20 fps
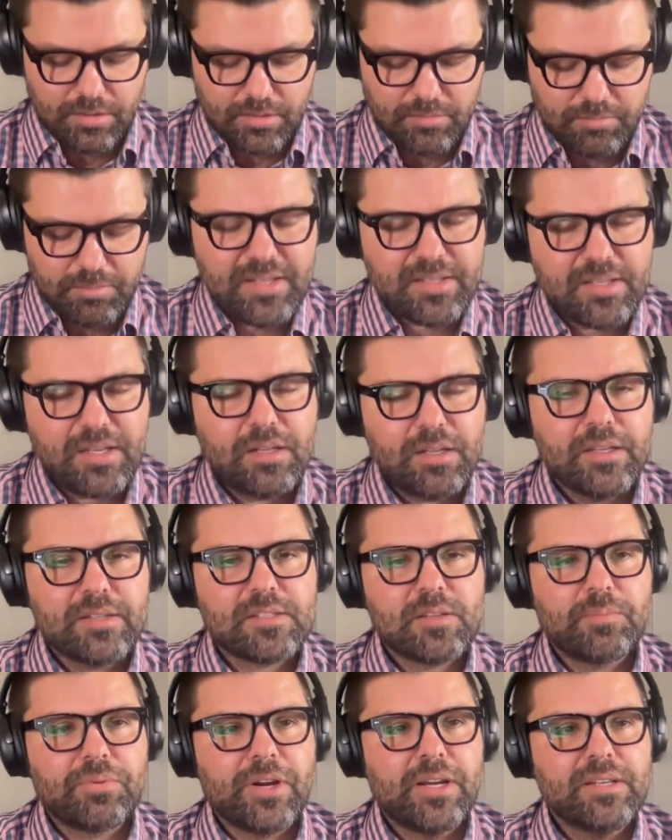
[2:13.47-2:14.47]
basically
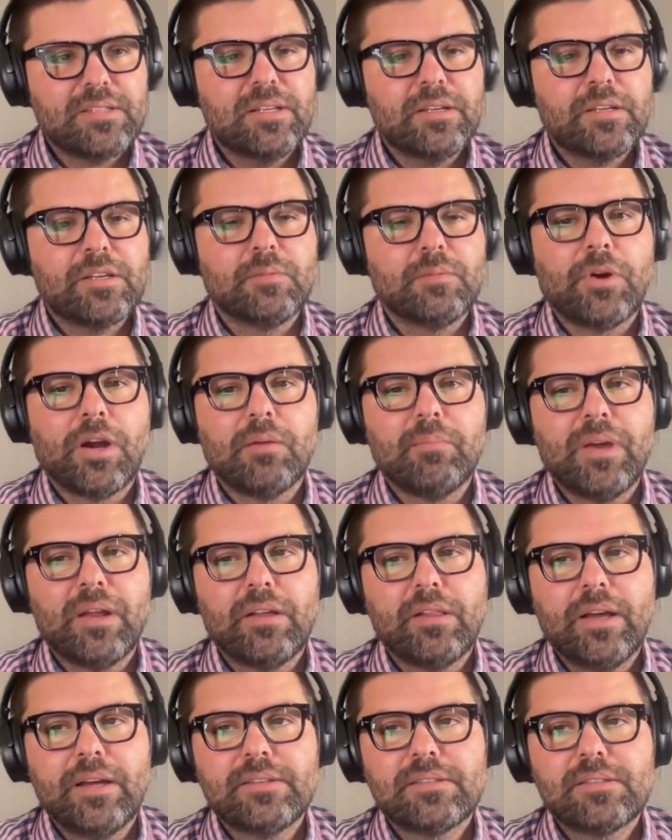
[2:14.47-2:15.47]
suppressed it,
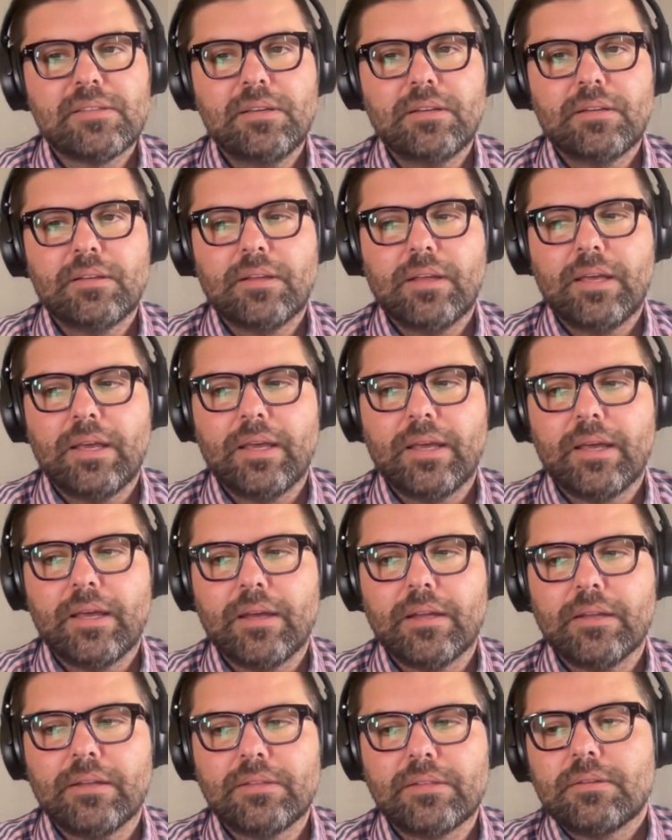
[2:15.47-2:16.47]
compartmentalized it,
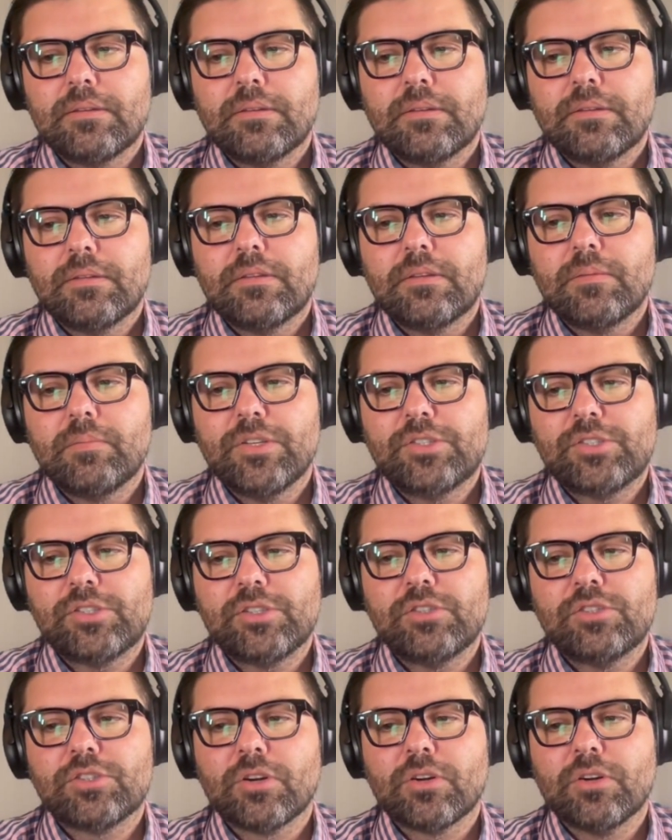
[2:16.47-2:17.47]
and the
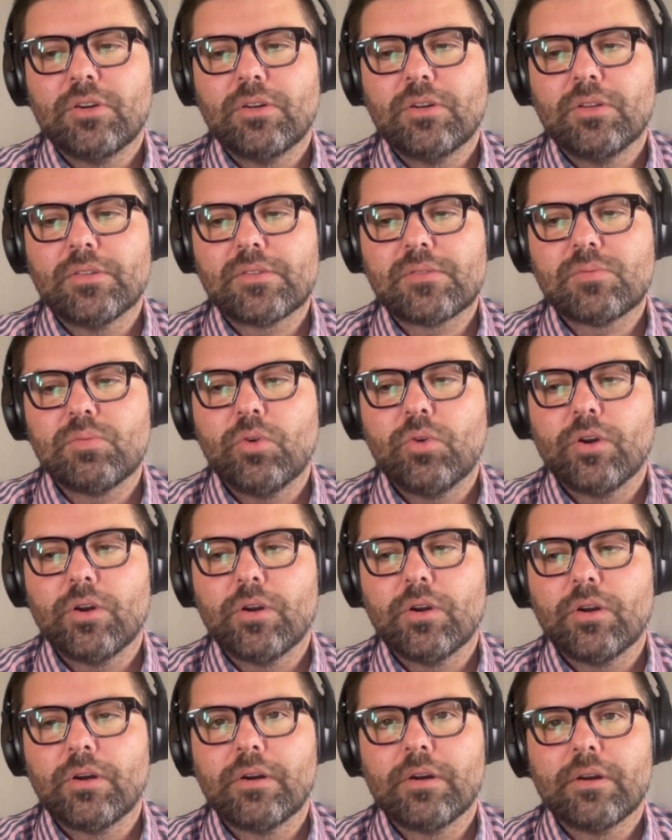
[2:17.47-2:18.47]
mission journals
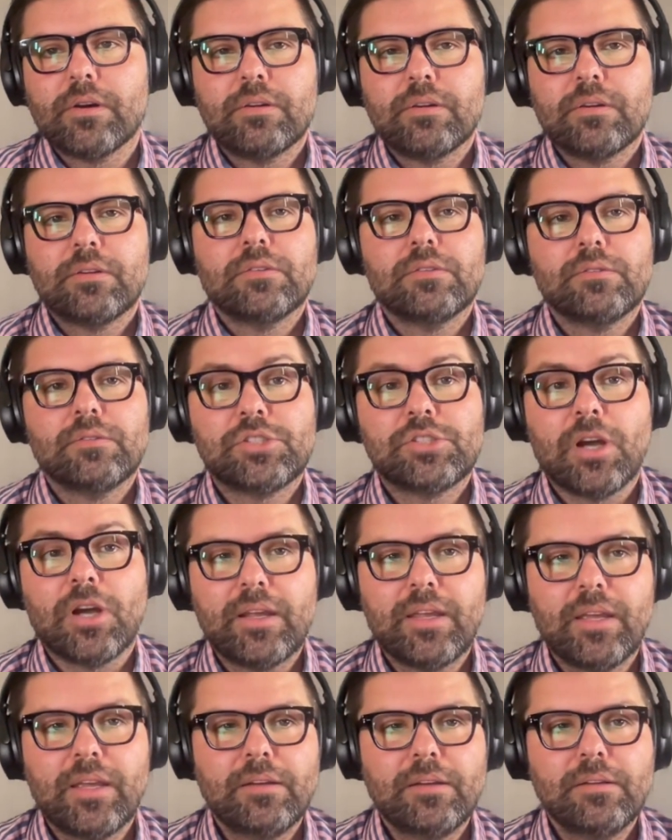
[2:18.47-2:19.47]
were
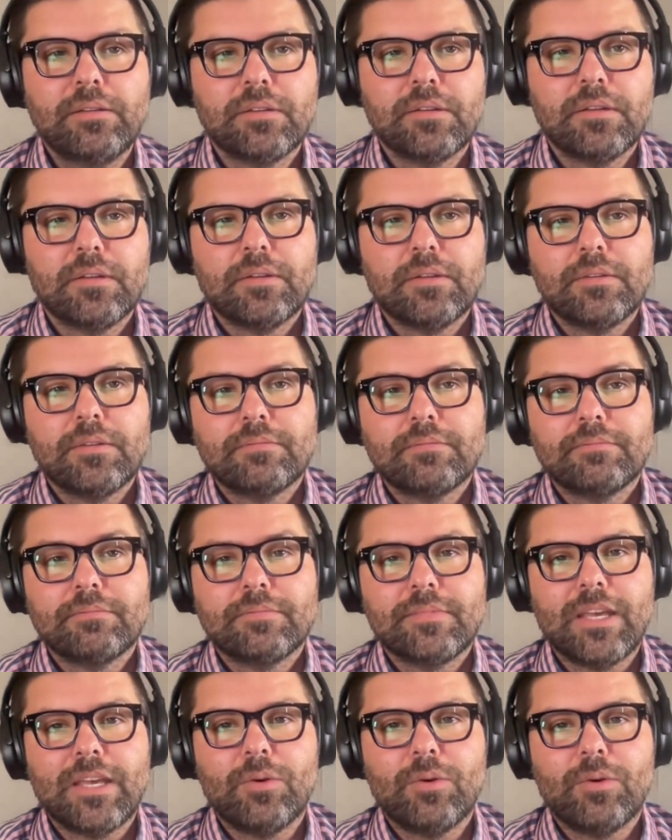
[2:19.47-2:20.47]
shocking.
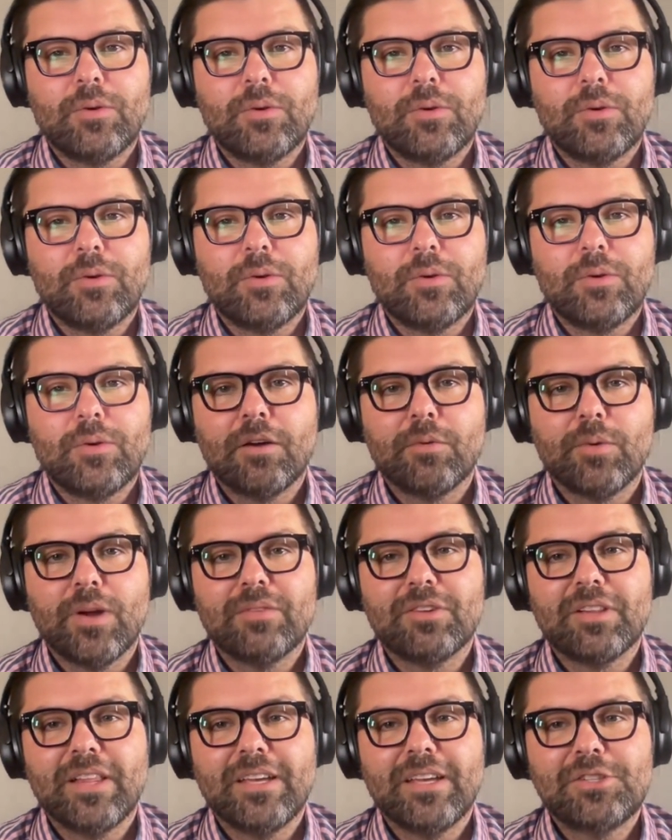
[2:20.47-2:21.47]
They were a
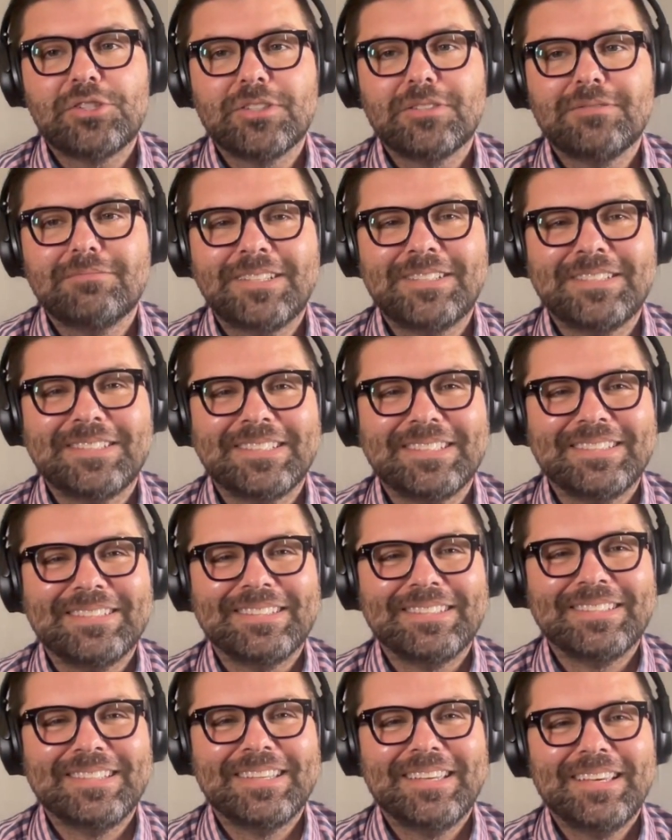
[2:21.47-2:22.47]
revelation.
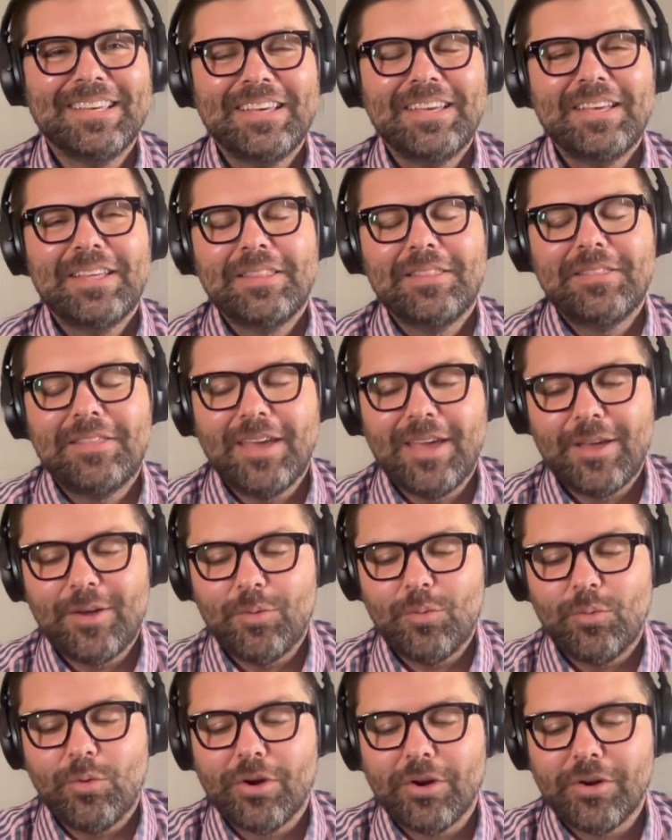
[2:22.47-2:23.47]
They
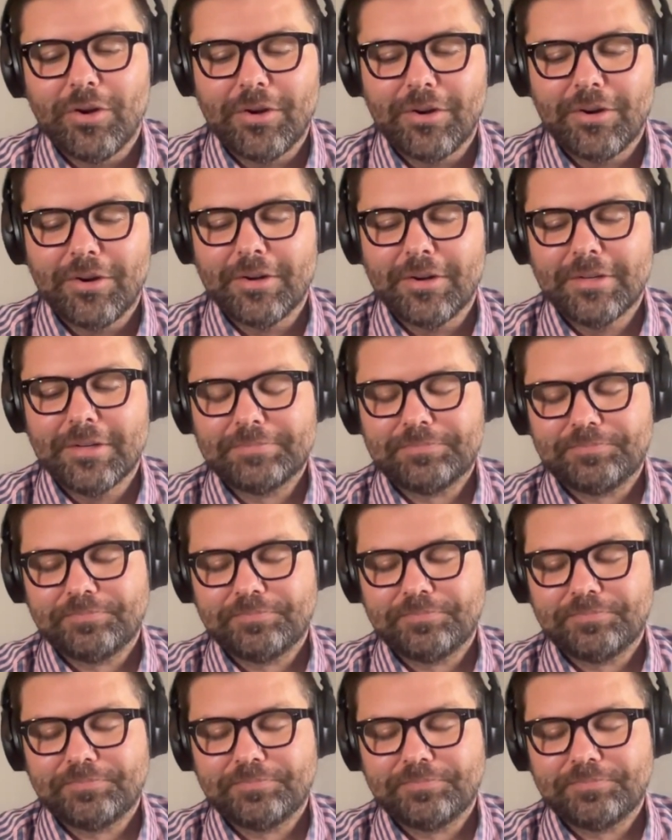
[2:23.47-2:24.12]
were